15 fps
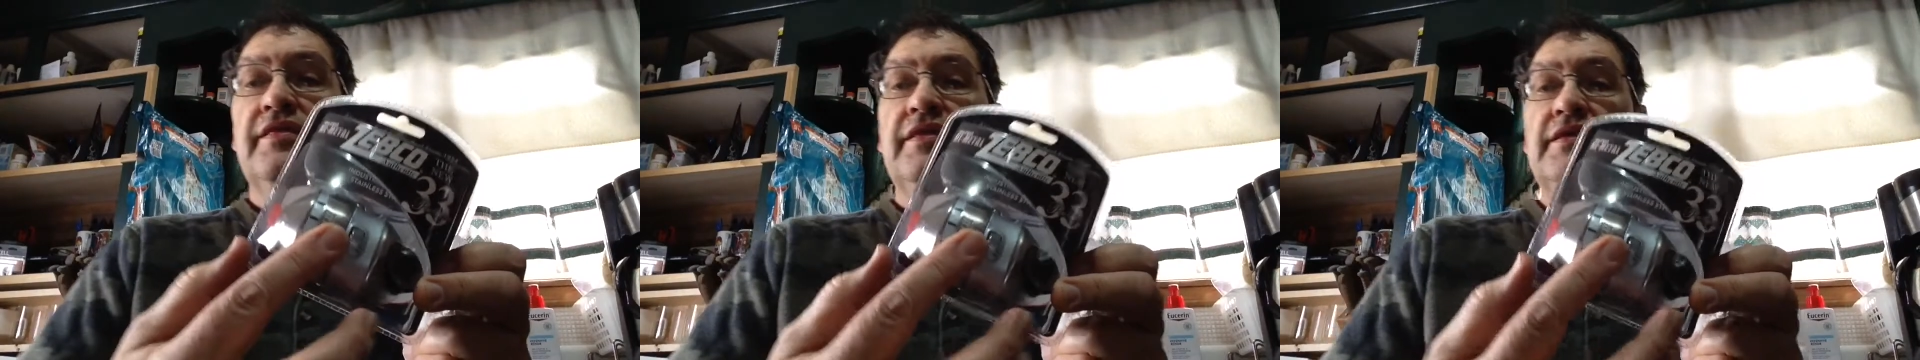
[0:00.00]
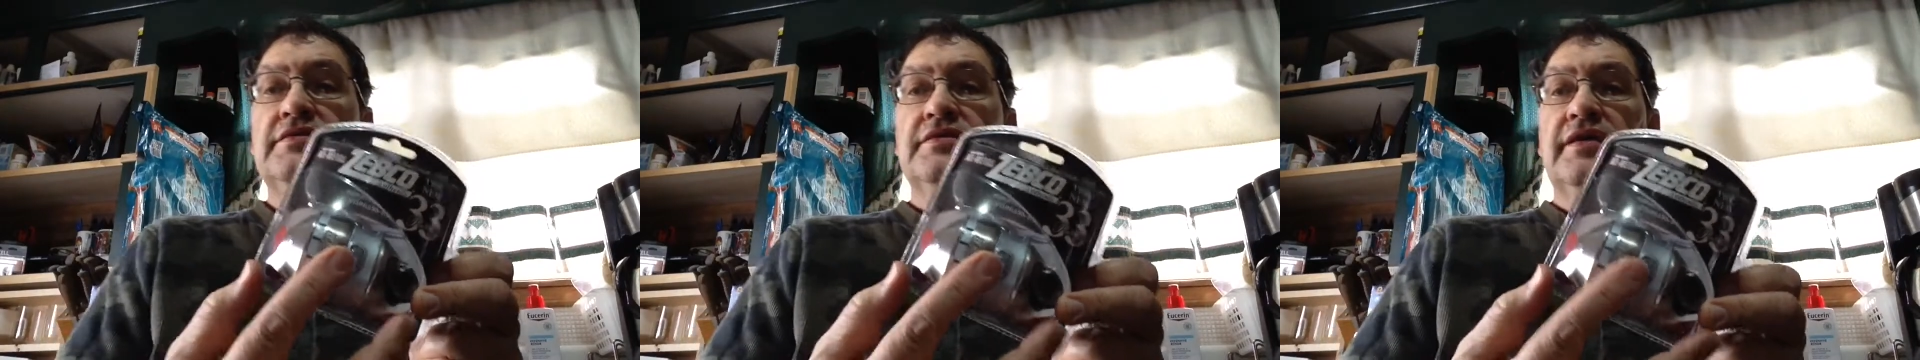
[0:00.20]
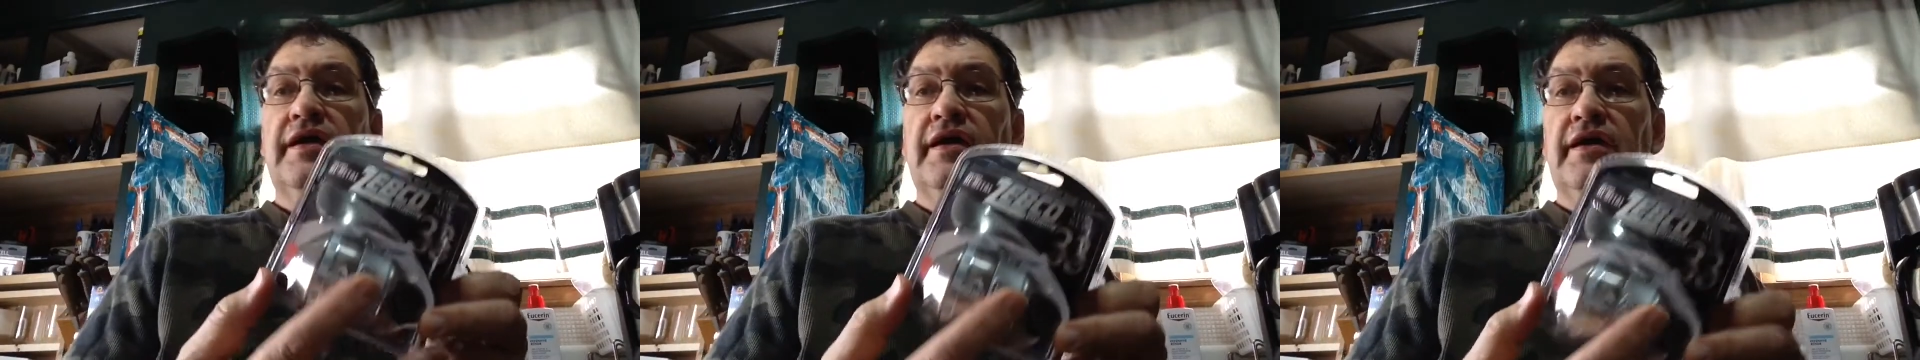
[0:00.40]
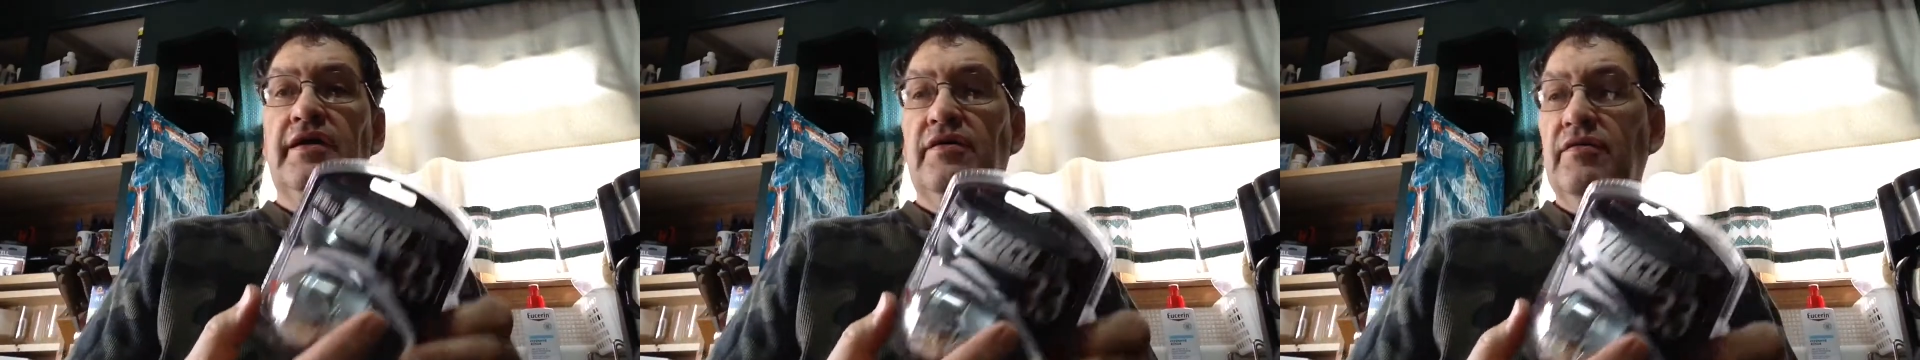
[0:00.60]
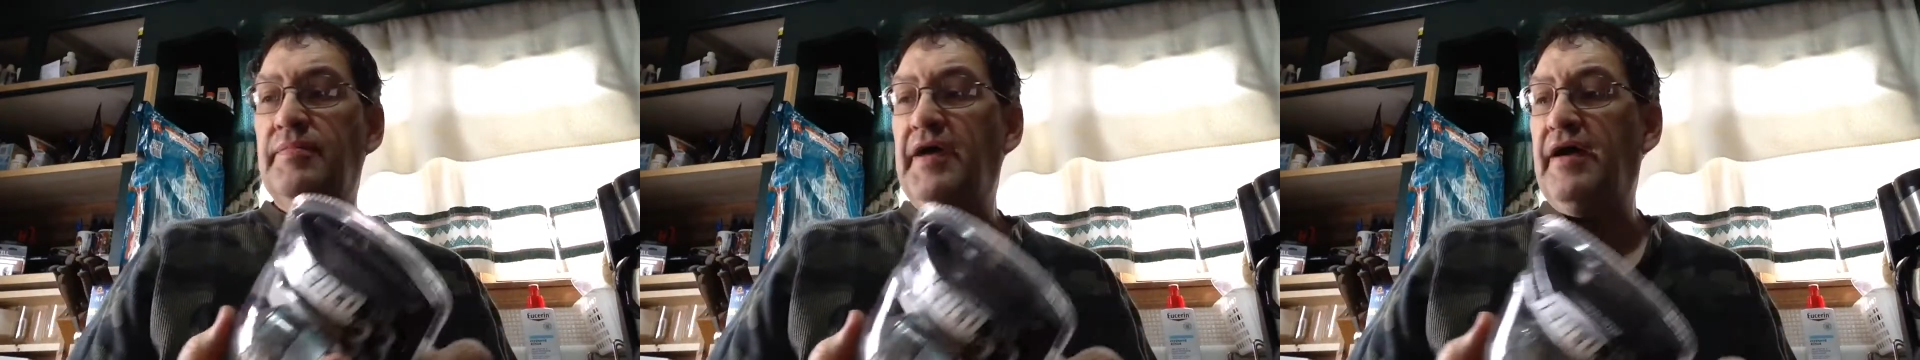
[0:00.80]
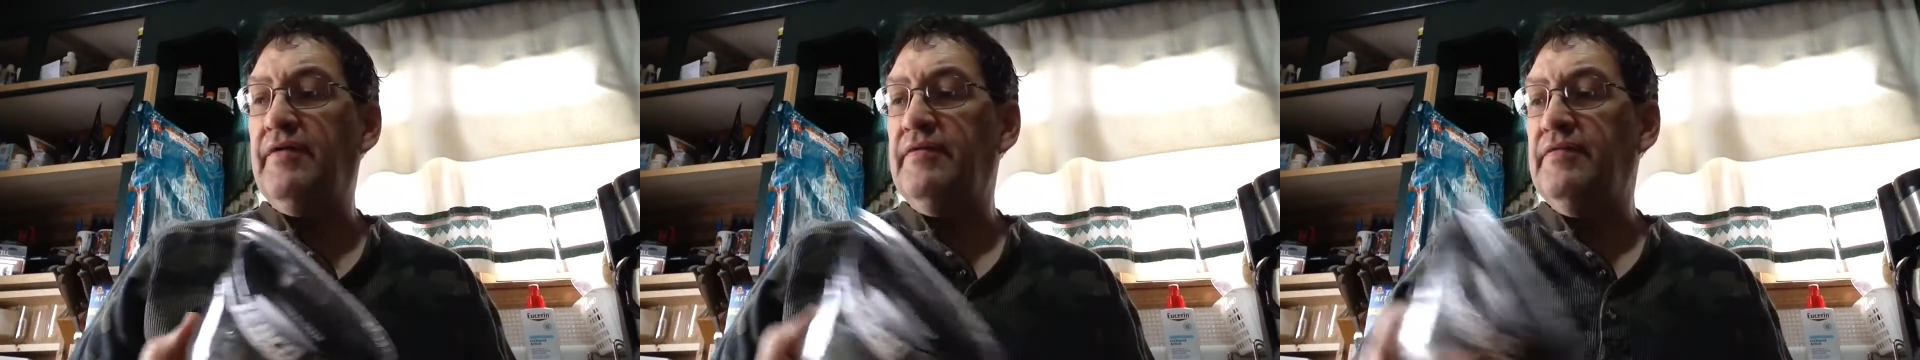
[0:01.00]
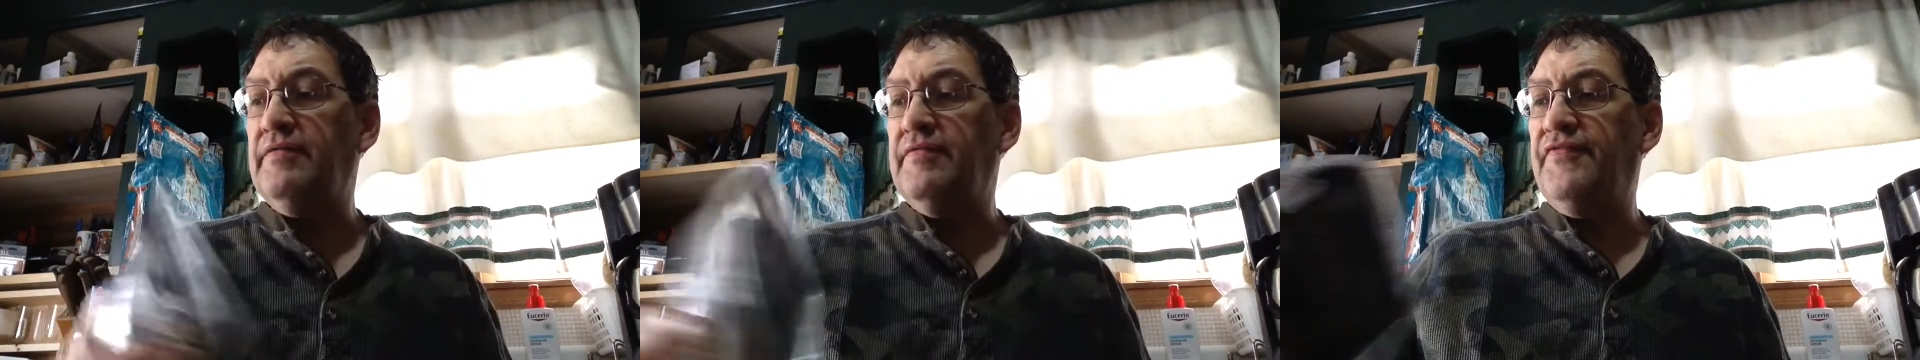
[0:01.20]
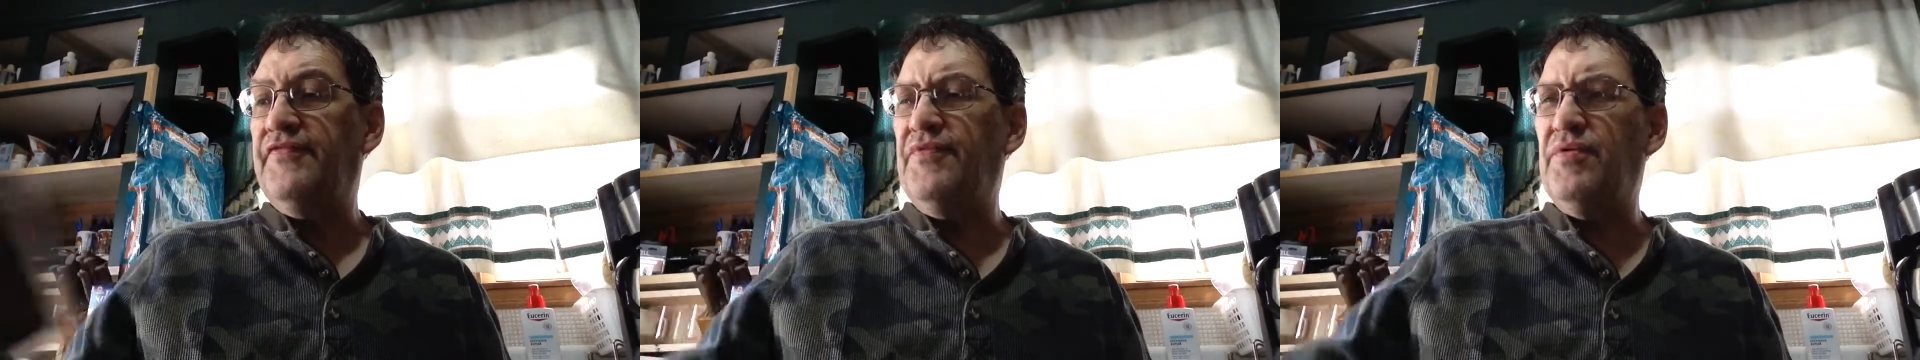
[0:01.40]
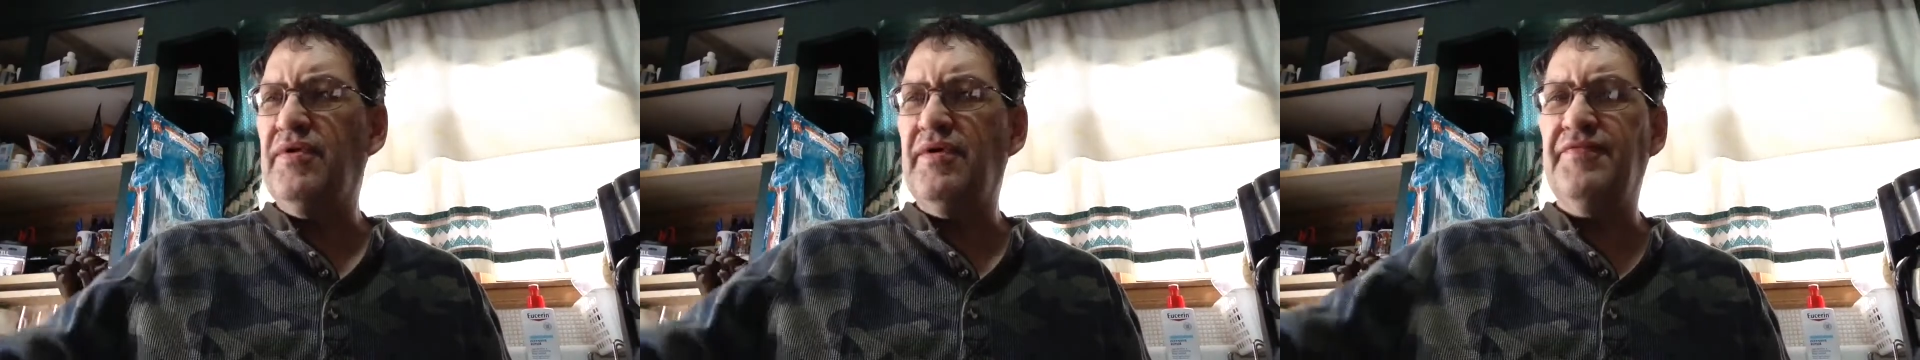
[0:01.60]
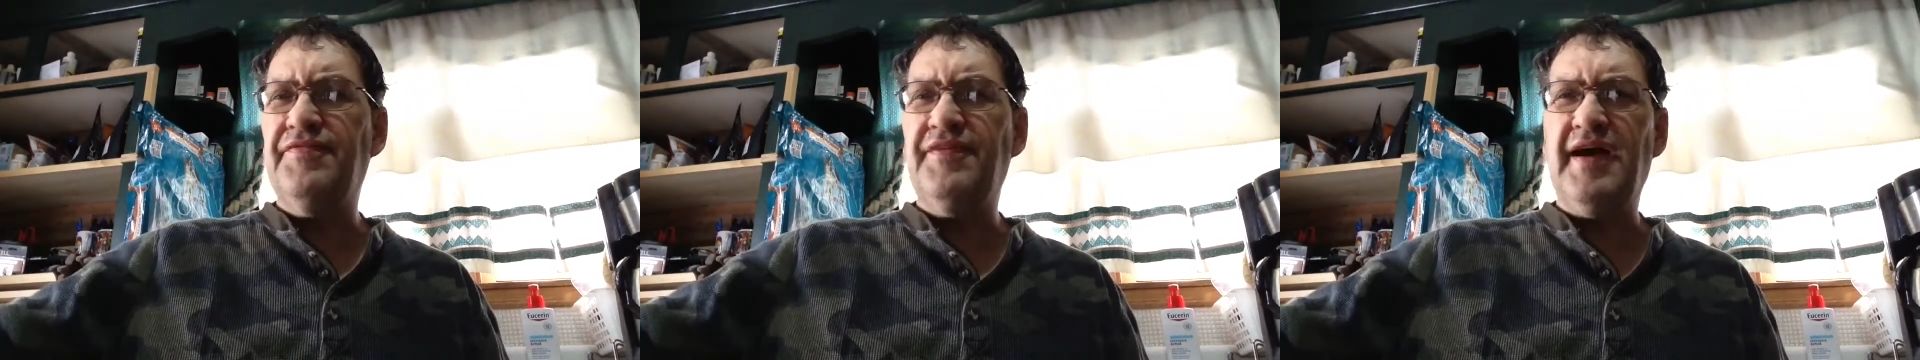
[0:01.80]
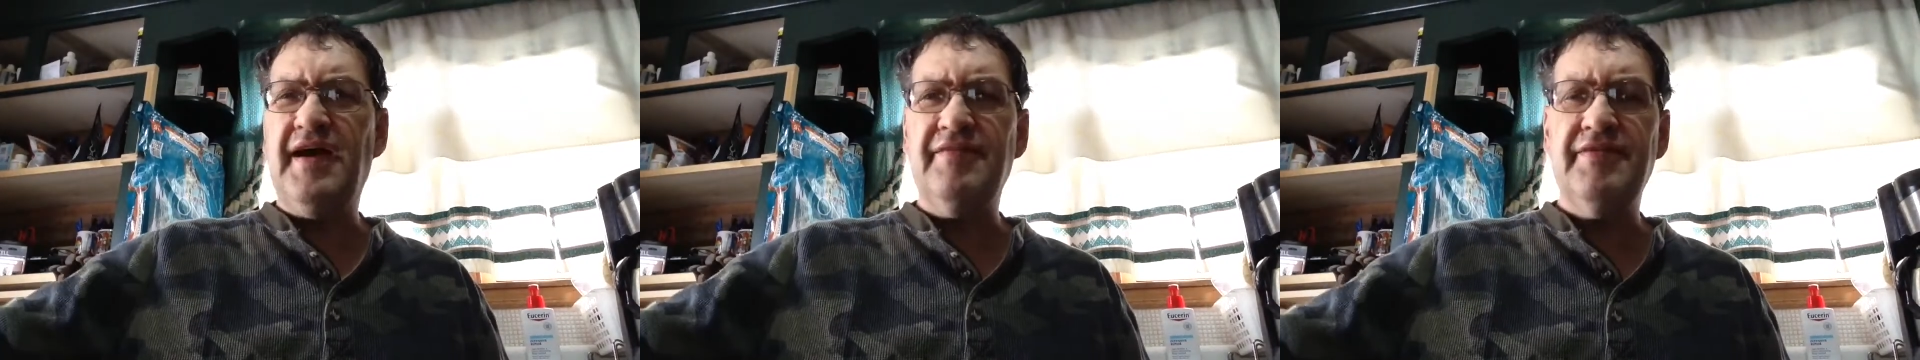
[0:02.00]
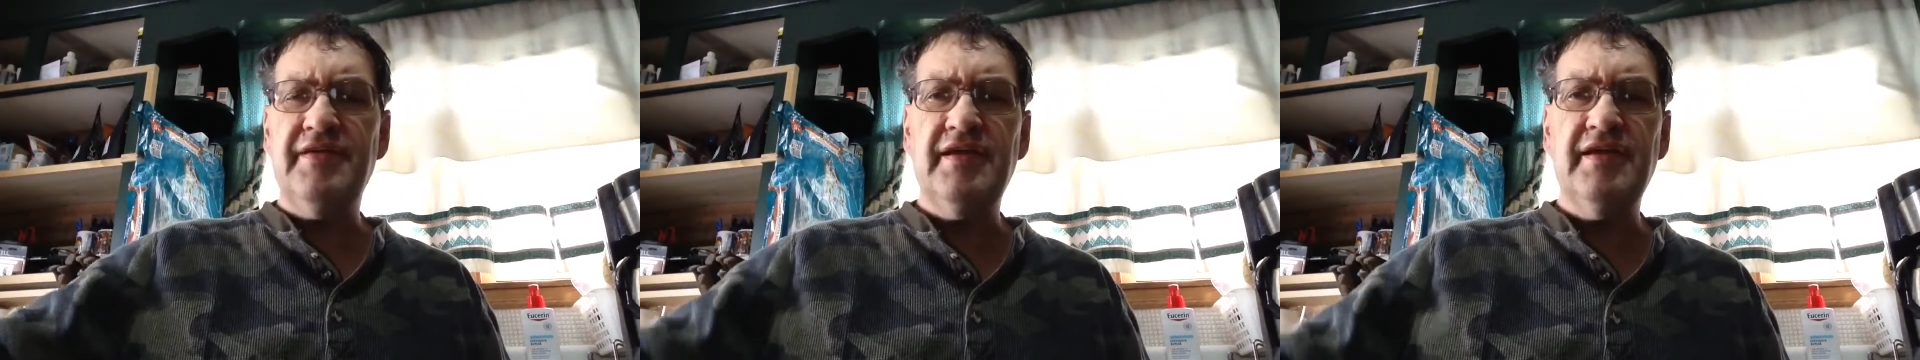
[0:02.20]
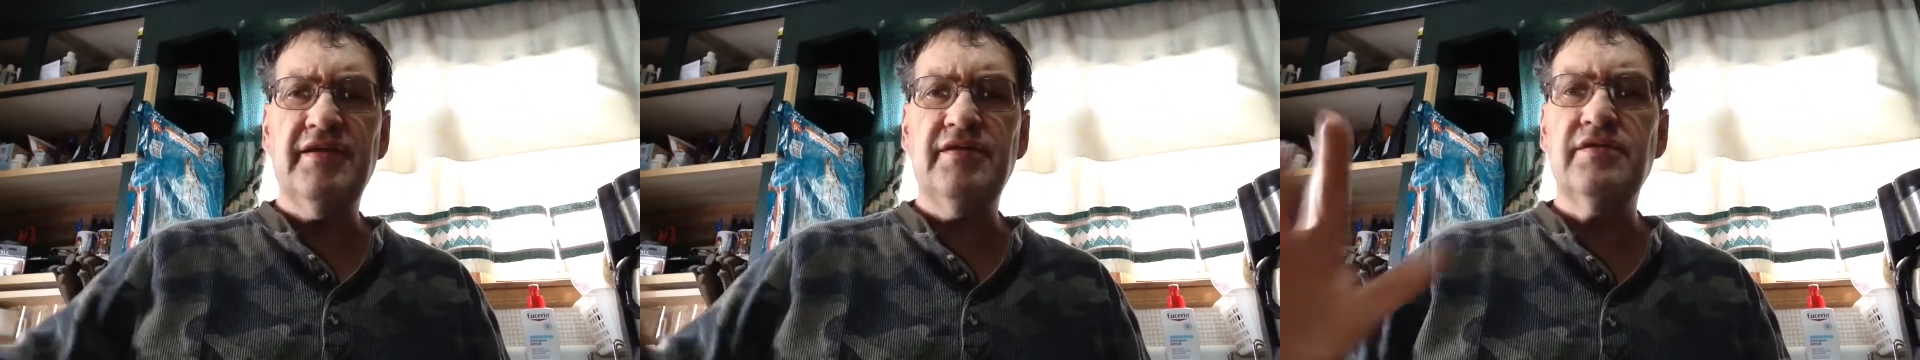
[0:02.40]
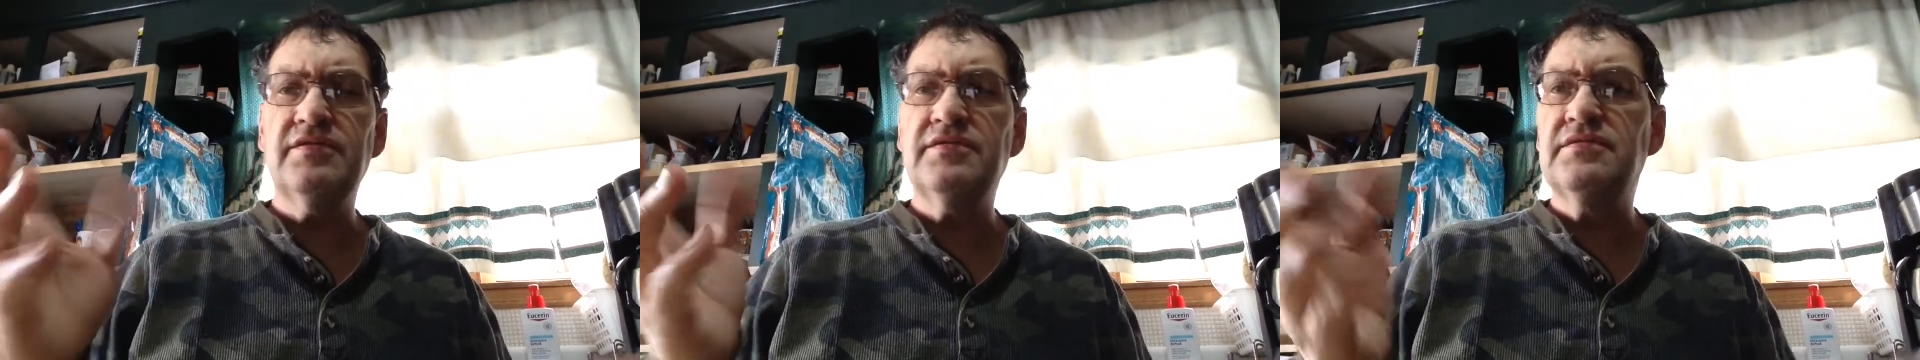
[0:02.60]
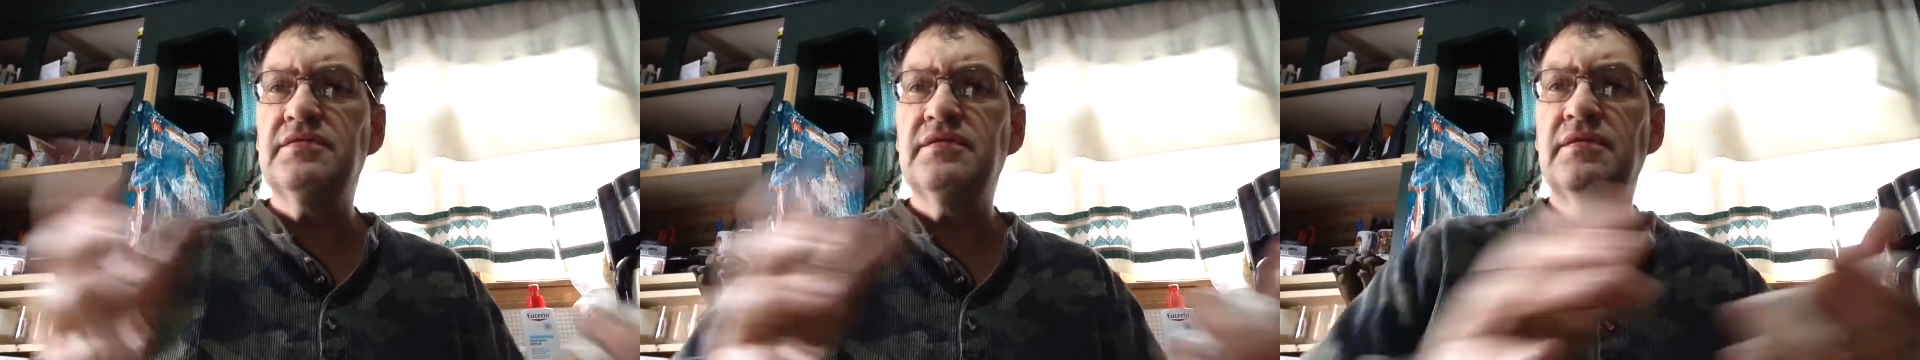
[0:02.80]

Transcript: these now about 4 or 5 years,